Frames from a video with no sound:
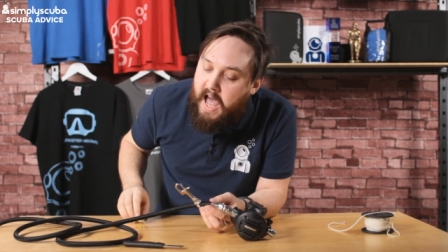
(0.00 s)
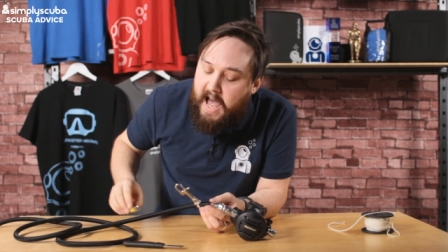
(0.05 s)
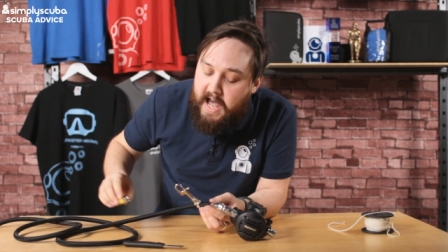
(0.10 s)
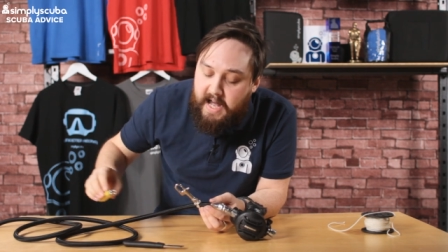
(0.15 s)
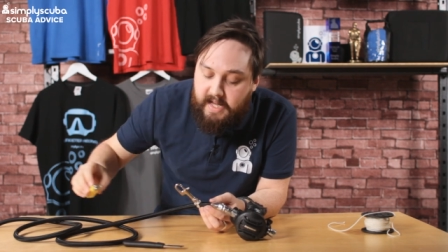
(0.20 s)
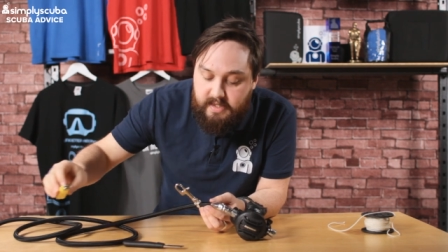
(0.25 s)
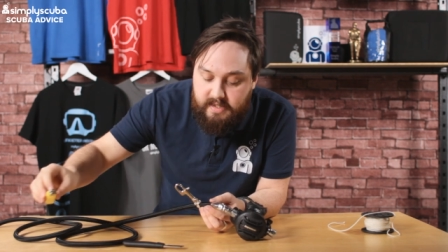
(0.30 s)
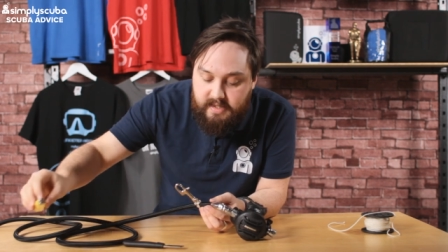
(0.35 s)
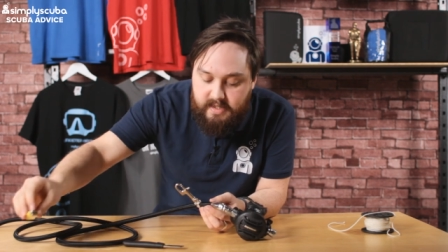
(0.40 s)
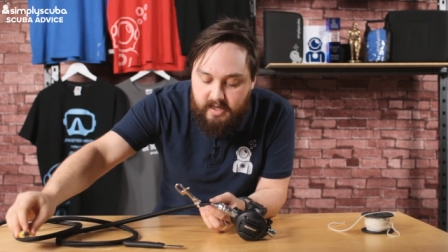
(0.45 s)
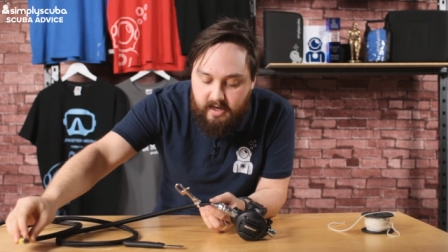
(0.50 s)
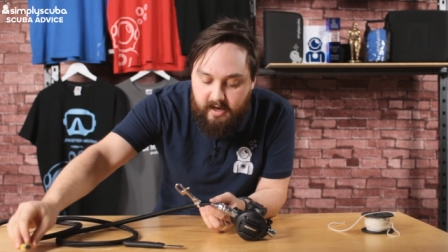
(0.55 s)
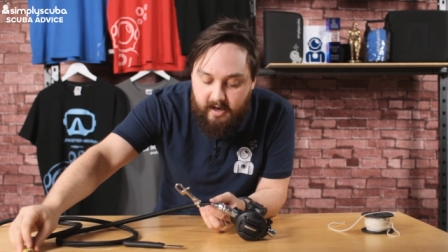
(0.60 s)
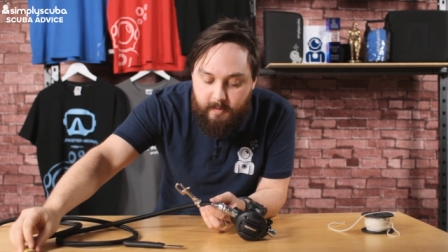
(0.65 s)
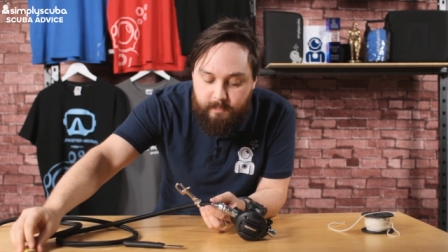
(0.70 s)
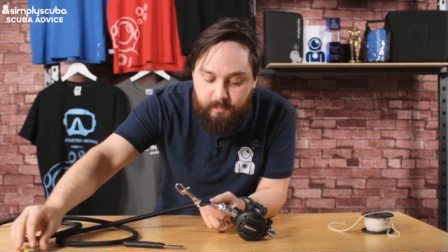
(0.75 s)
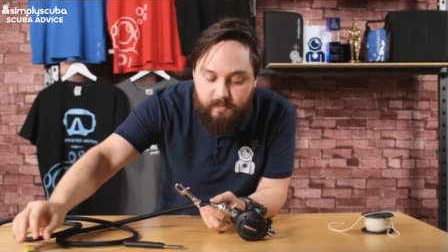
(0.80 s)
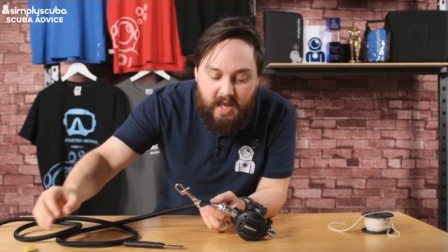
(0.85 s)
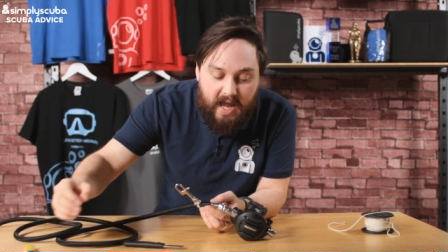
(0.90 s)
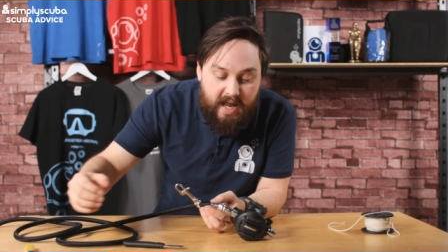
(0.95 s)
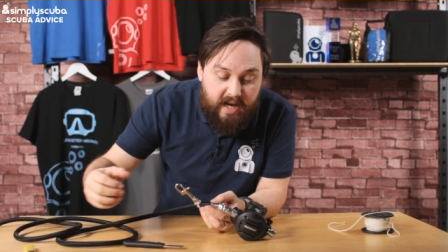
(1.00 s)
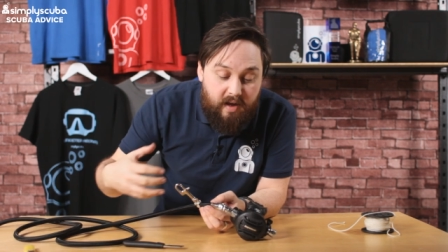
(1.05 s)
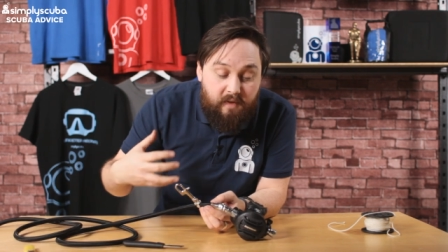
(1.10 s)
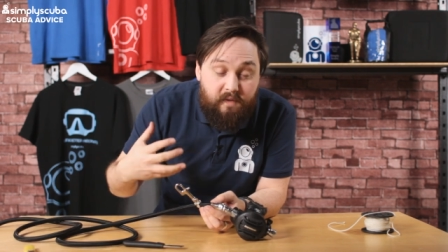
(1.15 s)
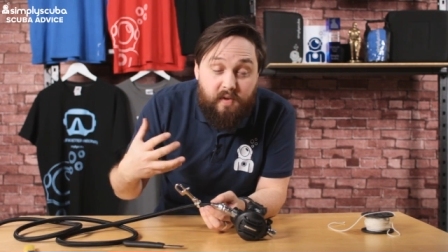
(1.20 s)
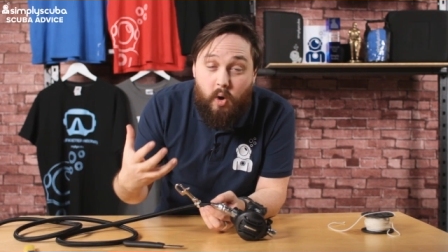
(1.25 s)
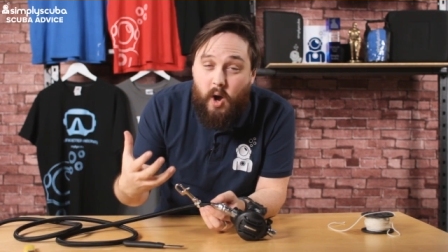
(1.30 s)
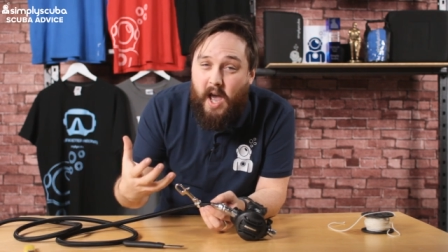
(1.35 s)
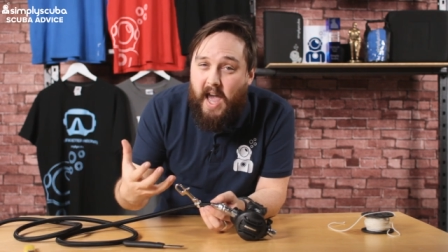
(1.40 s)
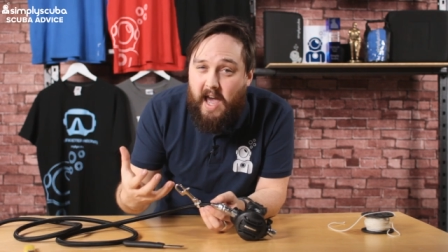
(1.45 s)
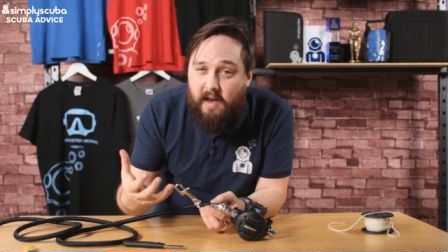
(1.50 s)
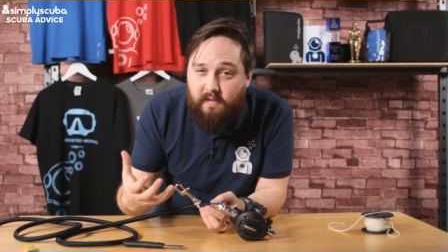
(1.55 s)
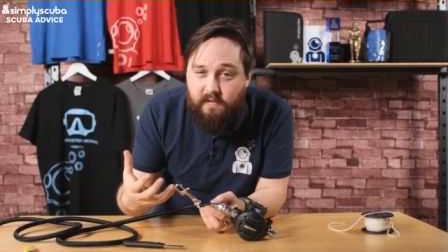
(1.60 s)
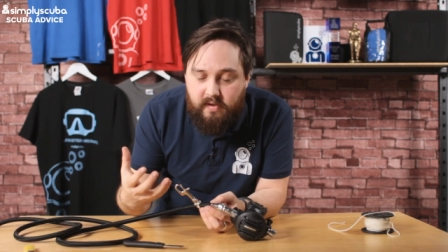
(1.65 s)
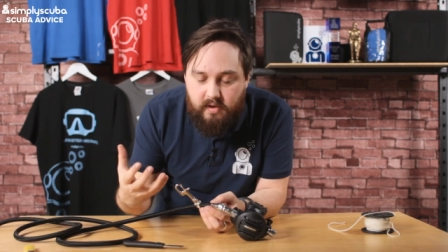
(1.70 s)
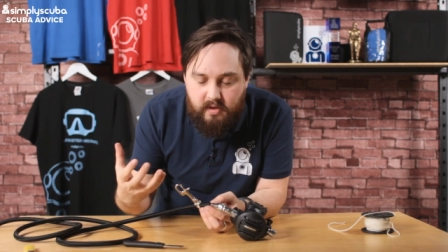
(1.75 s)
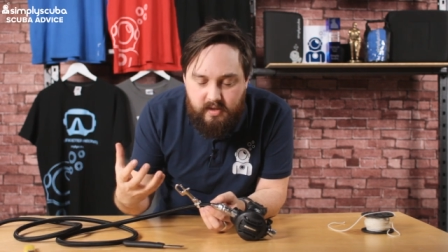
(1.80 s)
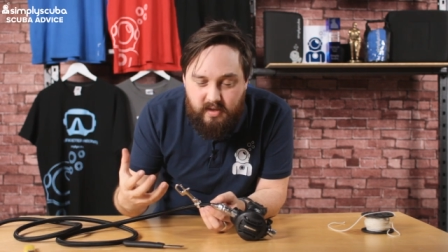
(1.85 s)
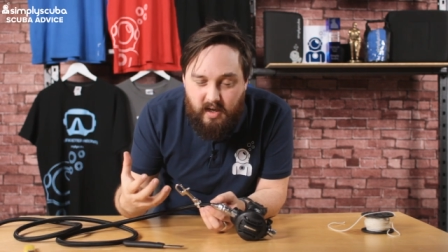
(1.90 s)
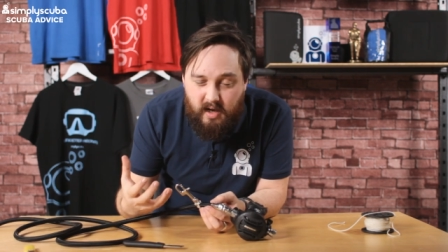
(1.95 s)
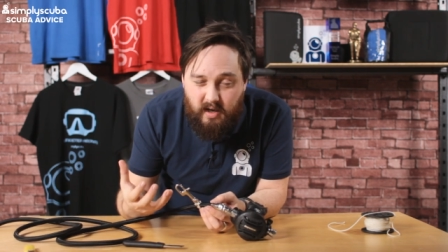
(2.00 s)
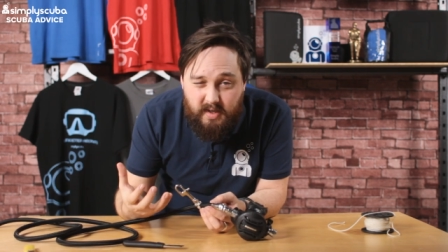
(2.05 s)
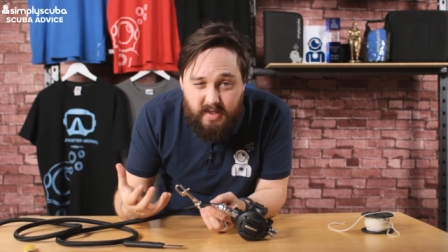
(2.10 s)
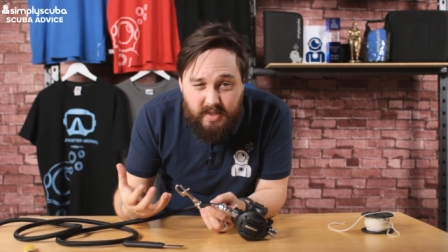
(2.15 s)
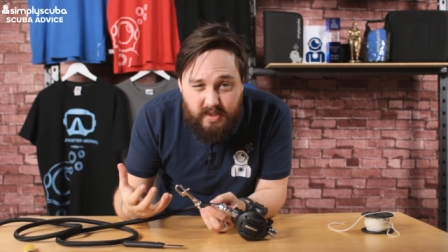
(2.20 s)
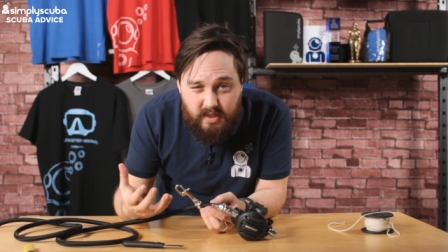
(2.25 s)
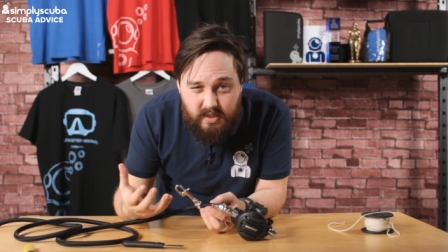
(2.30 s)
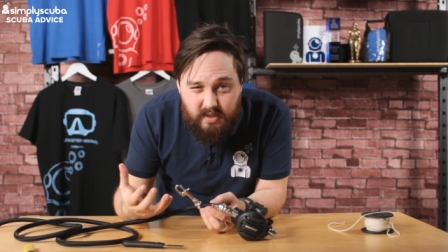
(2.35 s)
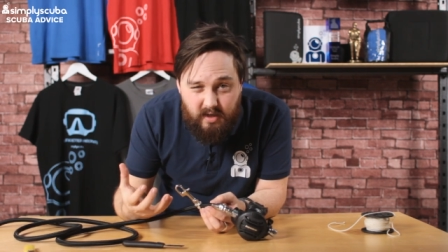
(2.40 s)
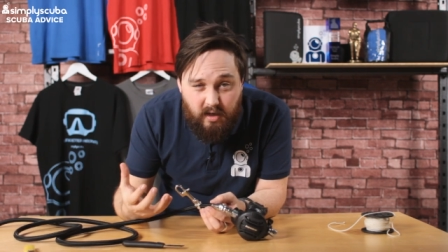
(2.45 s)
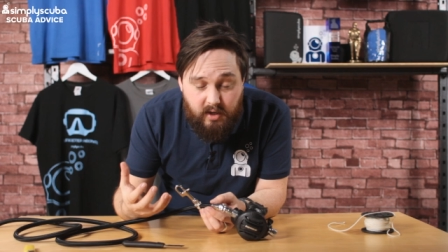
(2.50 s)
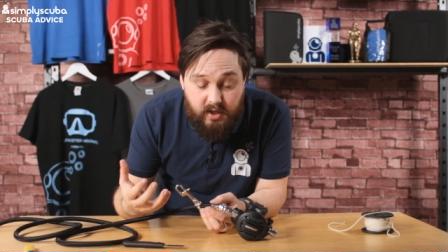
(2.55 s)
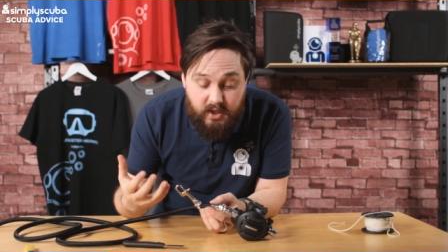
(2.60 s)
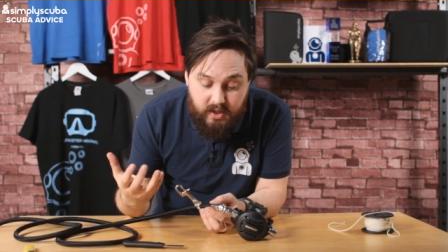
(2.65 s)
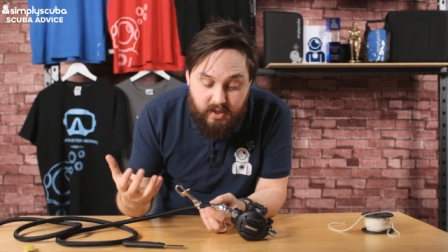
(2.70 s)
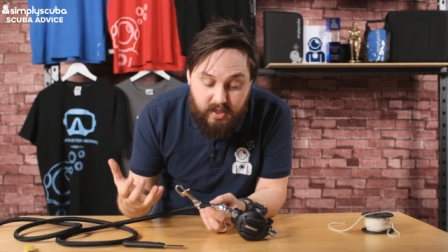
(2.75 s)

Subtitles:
And if you're ever kind of stuck,